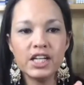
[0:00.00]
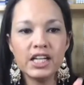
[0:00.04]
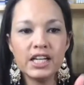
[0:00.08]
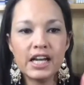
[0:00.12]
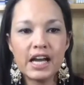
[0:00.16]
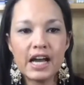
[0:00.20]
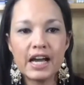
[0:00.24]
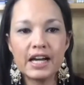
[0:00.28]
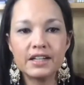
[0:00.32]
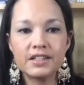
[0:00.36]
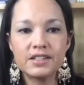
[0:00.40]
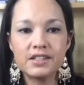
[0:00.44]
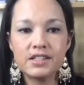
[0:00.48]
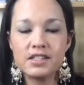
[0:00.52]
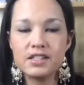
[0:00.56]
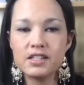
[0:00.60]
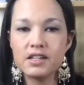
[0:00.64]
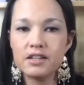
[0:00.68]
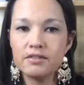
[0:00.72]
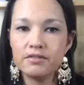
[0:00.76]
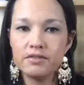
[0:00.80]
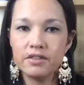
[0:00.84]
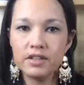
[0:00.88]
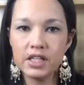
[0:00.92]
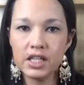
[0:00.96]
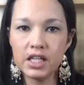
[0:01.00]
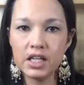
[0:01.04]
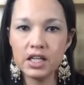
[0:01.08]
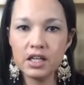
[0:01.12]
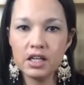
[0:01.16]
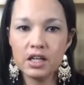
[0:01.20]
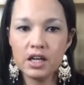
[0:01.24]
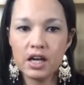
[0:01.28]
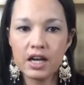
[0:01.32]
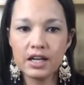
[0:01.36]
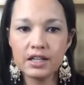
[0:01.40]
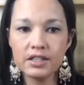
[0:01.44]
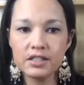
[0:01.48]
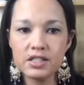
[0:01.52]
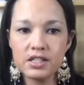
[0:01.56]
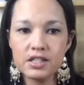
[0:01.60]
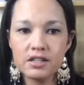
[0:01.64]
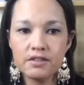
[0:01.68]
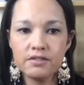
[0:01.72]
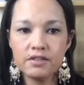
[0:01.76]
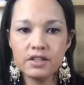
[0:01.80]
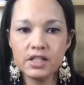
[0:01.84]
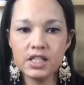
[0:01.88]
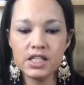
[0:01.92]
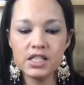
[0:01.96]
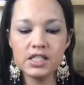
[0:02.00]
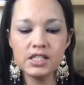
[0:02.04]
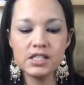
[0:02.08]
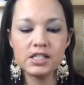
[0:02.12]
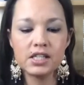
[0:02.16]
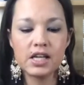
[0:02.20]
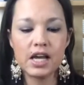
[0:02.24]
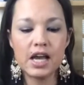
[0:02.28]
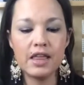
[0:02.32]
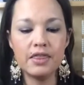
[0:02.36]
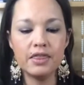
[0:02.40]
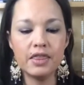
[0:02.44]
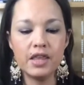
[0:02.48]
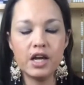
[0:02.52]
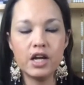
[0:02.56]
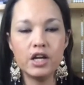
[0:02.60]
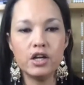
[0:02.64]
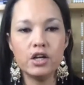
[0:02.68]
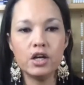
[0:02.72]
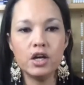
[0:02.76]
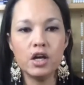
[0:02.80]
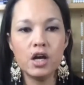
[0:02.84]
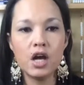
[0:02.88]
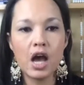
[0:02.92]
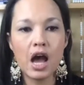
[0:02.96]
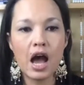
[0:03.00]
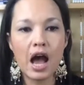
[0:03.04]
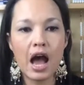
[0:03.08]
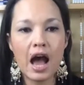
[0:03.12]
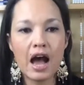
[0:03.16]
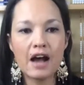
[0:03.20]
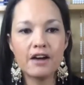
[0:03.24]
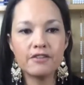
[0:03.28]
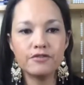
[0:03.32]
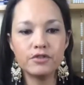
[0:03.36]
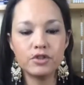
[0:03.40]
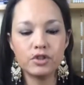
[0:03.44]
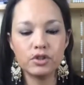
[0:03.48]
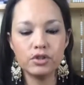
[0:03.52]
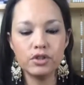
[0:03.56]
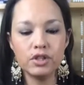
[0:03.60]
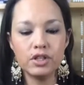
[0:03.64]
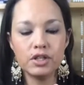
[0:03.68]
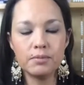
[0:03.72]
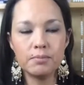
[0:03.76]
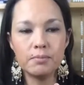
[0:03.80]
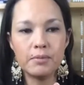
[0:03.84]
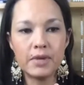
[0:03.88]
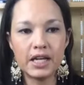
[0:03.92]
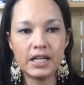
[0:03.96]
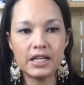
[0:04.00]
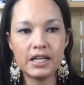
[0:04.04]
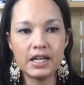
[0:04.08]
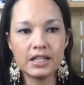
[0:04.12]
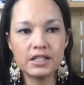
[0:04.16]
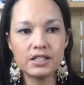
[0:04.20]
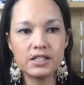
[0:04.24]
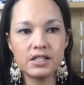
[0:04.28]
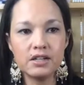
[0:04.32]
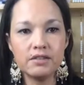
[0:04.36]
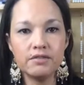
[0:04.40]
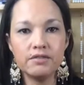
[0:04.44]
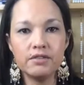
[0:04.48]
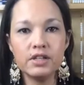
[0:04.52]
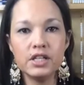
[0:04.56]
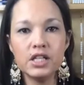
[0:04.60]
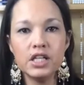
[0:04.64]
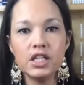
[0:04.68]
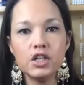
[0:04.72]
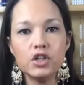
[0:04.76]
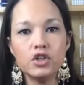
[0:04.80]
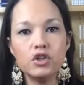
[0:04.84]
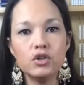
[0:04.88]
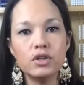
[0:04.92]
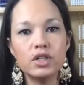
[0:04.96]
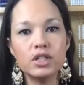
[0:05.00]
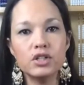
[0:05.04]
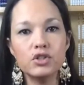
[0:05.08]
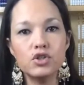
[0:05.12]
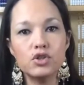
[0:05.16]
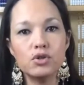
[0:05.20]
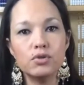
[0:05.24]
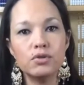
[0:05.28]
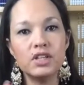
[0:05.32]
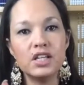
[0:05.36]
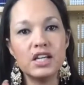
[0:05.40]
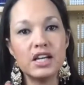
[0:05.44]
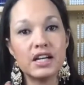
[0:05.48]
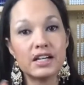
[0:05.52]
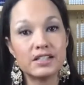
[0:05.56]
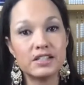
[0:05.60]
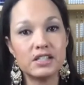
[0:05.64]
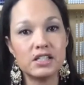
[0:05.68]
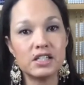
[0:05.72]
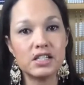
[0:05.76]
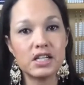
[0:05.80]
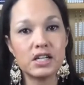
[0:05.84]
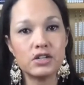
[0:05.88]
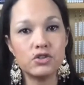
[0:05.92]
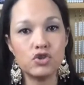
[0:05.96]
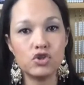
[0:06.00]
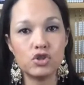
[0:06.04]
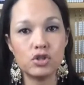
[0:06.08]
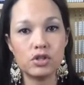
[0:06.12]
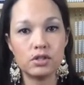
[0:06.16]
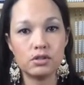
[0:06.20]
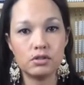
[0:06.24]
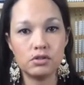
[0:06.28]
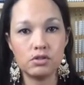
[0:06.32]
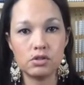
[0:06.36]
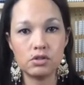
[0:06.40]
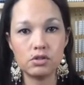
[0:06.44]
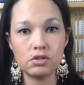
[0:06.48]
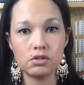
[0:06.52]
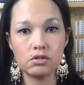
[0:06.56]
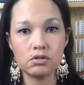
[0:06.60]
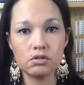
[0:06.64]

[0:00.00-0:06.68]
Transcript: activities, and then after the main activity, you can do the extensions